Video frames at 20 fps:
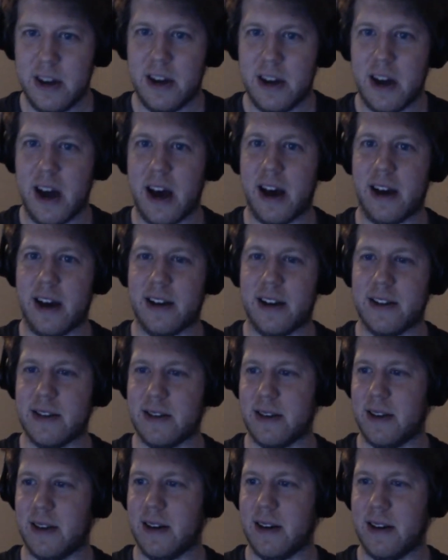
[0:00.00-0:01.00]
and
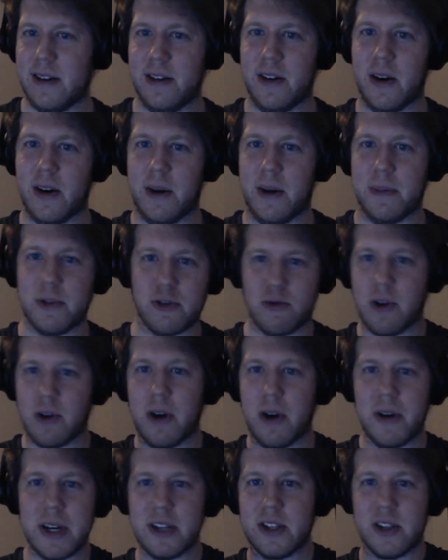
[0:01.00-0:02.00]
I'm
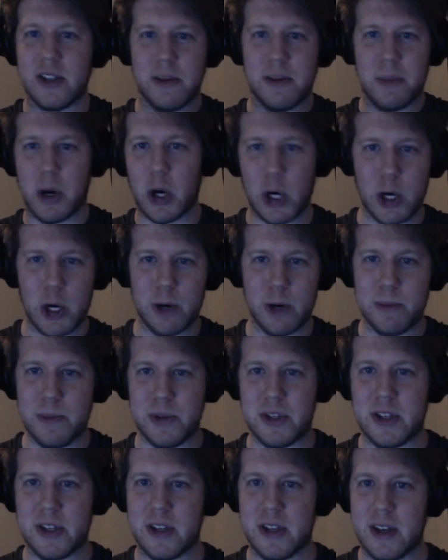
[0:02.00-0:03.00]
growing some
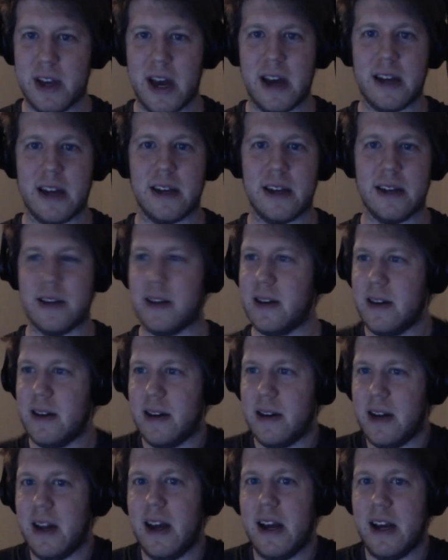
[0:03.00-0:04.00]
herbs, and
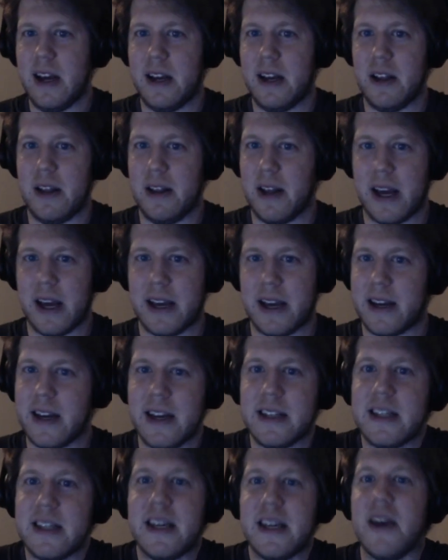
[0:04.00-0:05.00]
like
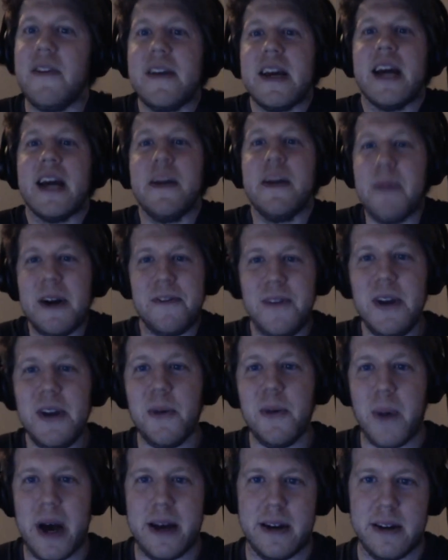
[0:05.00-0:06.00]
it's getting my feet
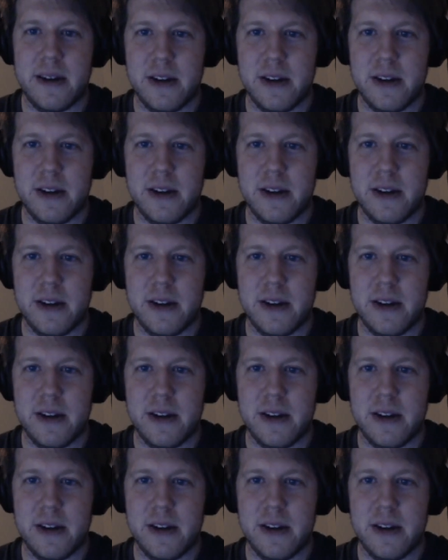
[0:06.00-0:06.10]
wet.